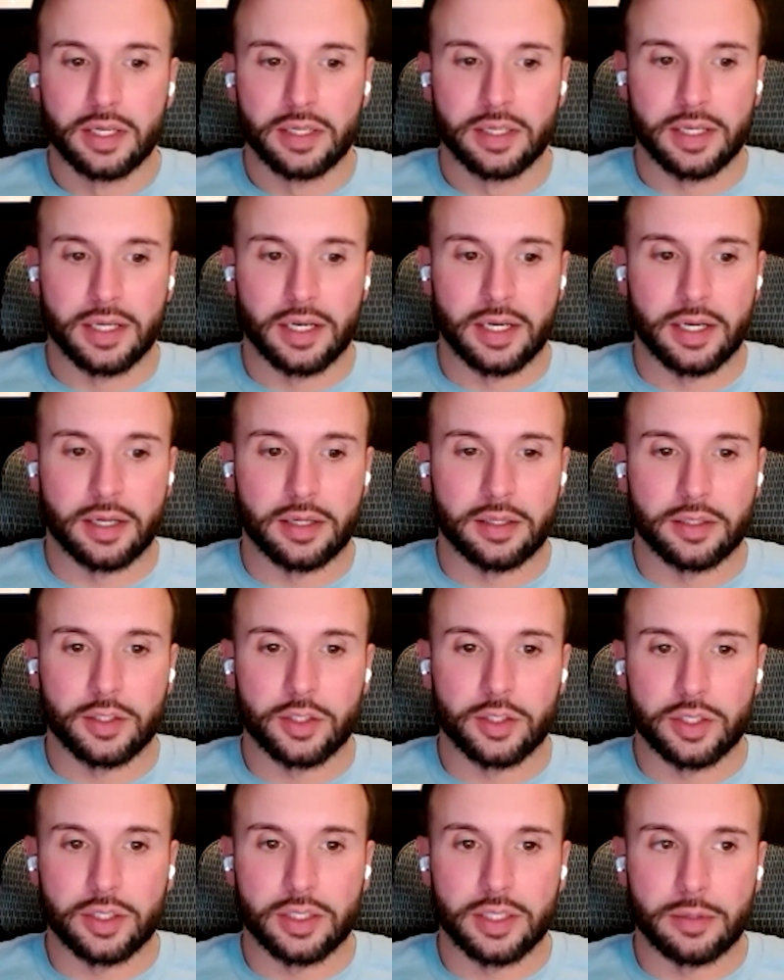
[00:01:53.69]

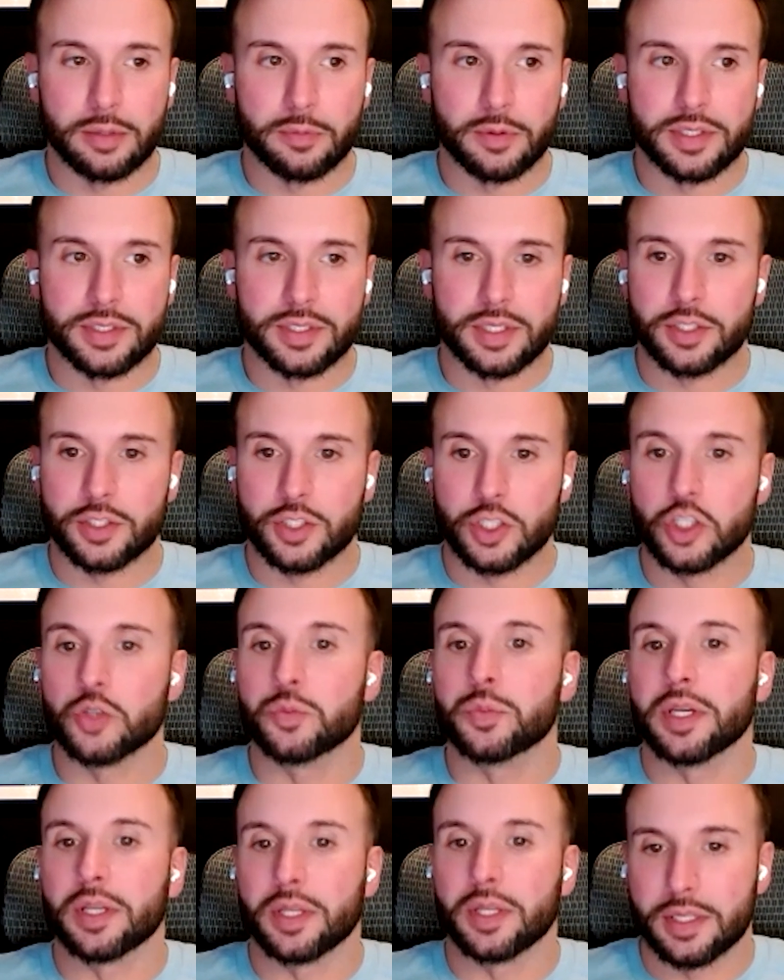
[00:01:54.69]
it was a
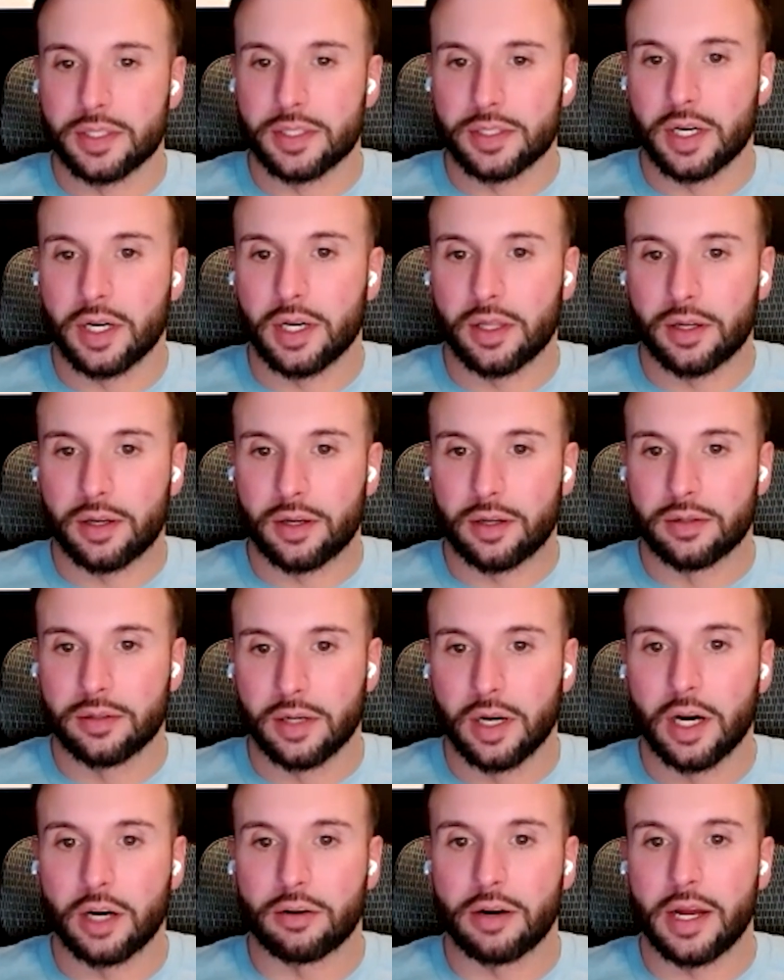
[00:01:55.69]
$2 billion
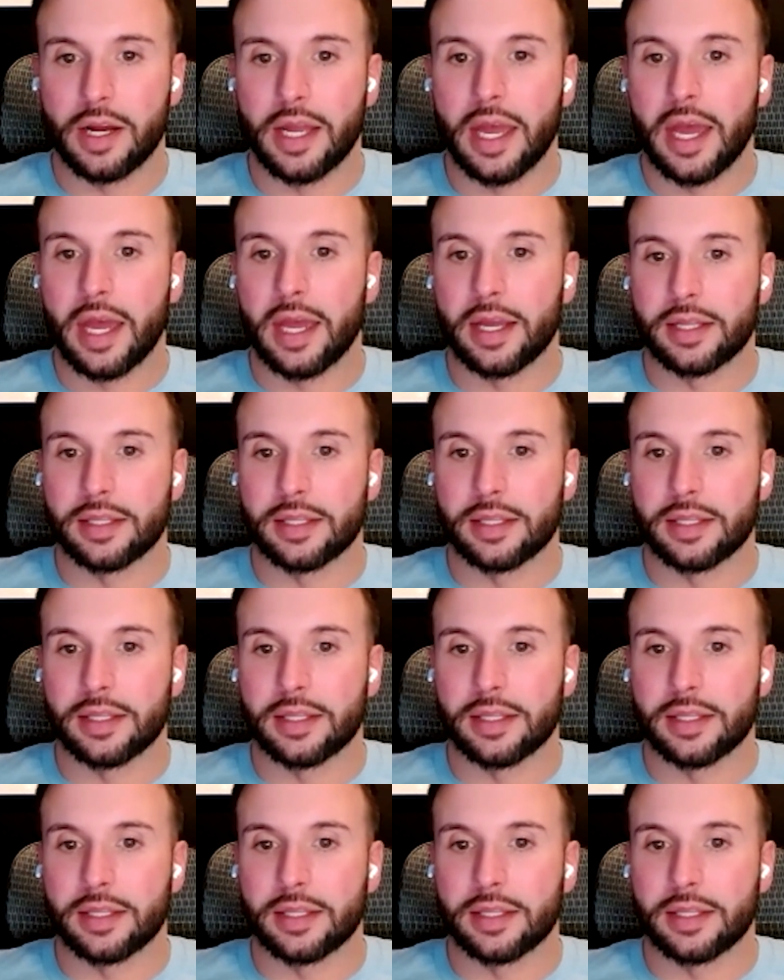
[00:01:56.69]
RIA,